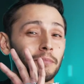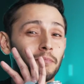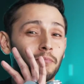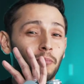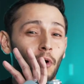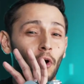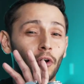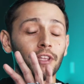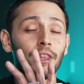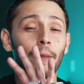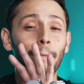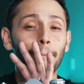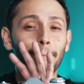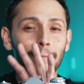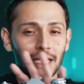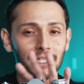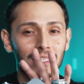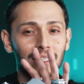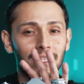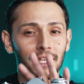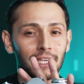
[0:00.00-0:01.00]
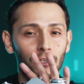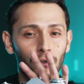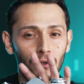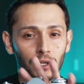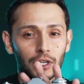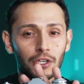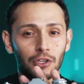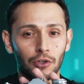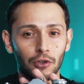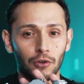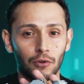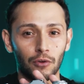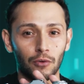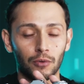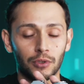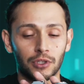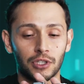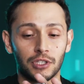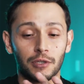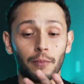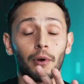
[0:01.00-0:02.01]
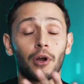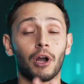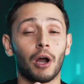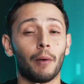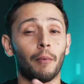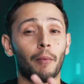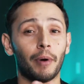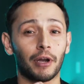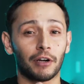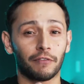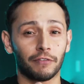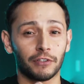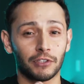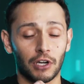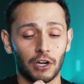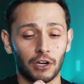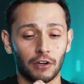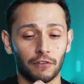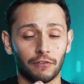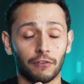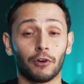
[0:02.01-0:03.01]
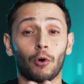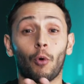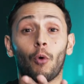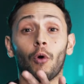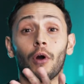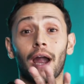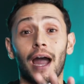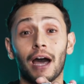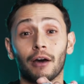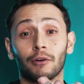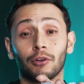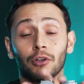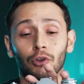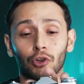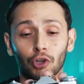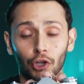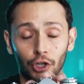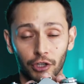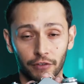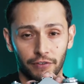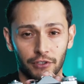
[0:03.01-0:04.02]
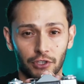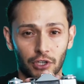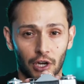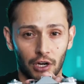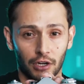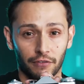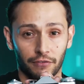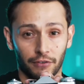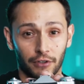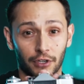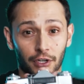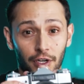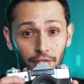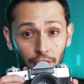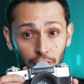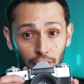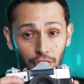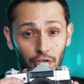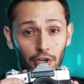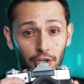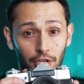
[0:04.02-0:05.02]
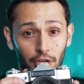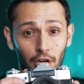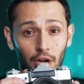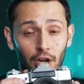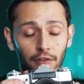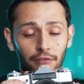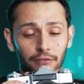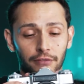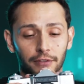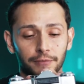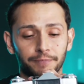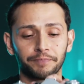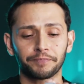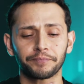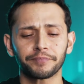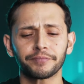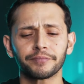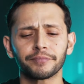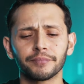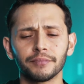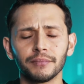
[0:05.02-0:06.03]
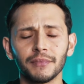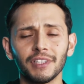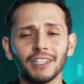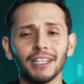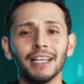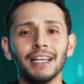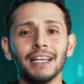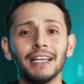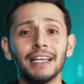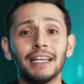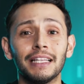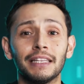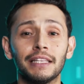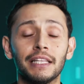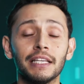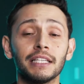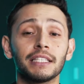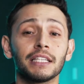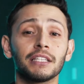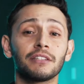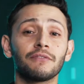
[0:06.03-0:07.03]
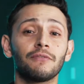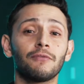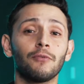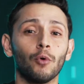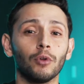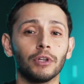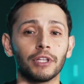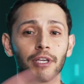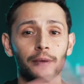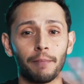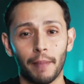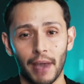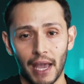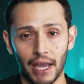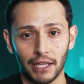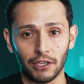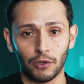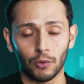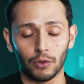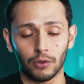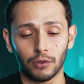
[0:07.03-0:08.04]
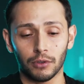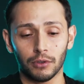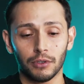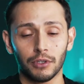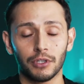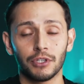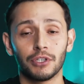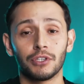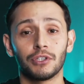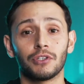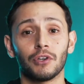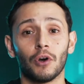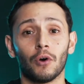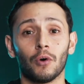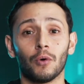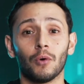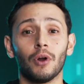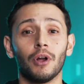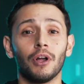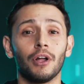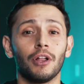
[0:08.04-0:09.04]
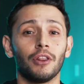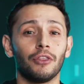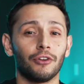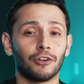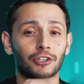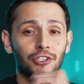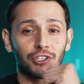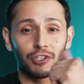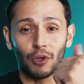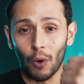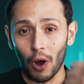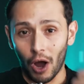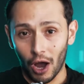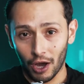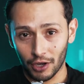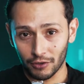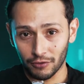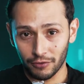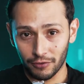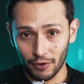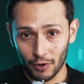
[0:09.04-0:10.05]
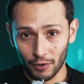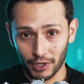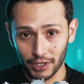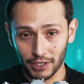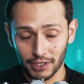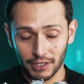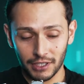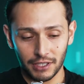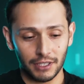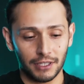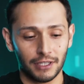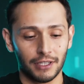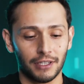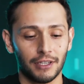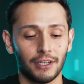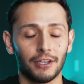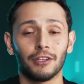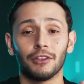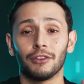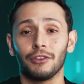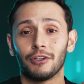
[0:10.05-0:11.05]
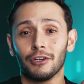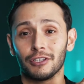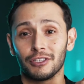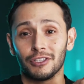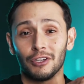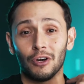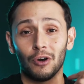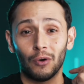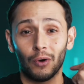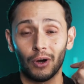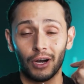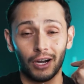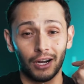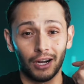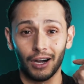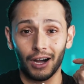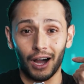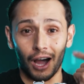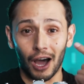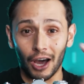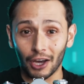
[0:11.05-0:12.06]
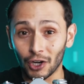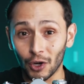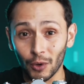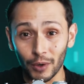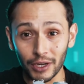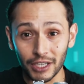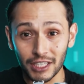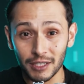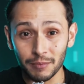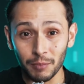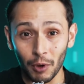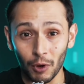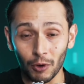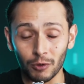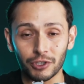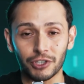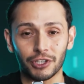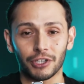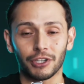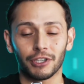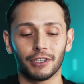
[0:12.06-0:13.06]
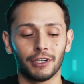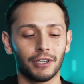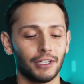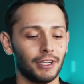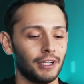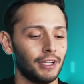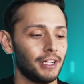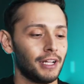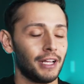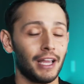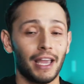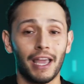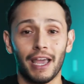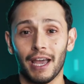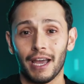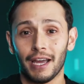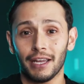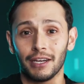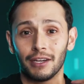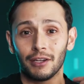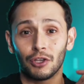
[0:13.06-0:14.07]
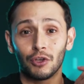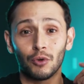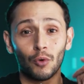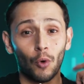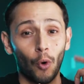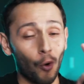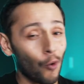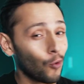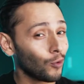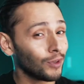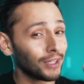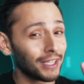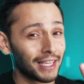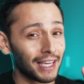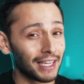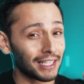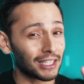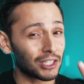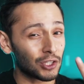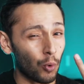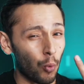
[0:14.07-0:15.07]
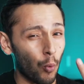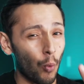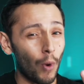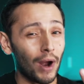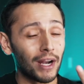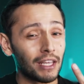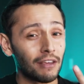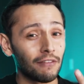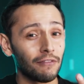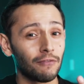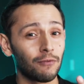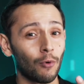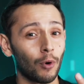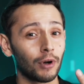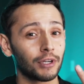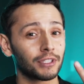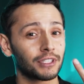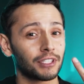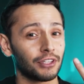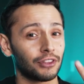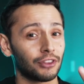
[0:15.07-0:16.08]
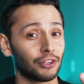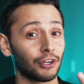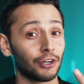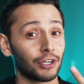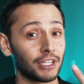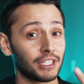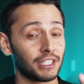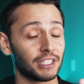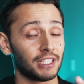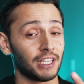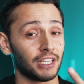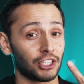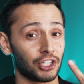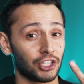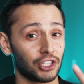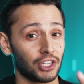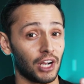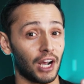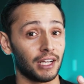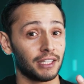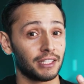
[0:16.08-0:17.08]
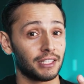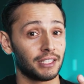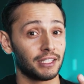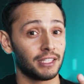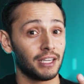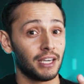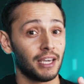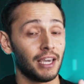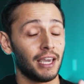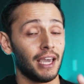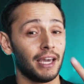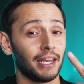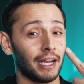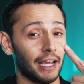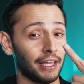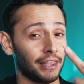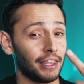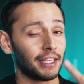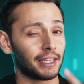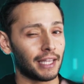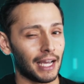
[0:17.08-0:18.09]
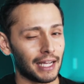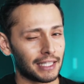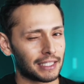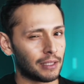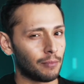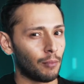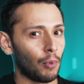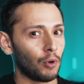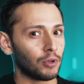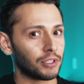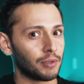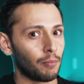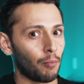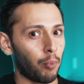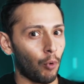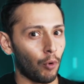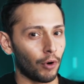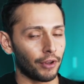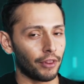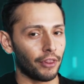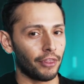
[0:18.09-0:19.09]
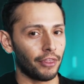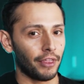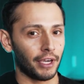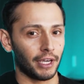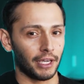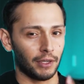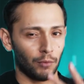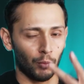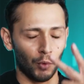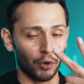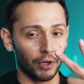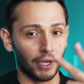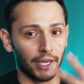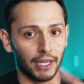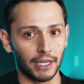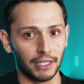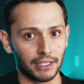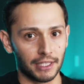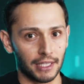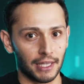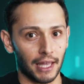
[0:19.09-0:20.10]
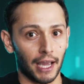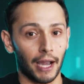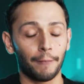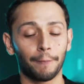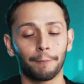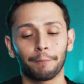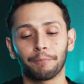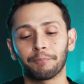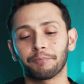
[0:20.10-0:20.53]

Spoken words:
probably the best thing you can do to become a better photographer, or how to learn photographer if you're starting off. This is fully manual, so there's no autofocus, there's no auto exposure, and you only get 24 to 36 shots. And I think that's the most important thing, and we'll get into that.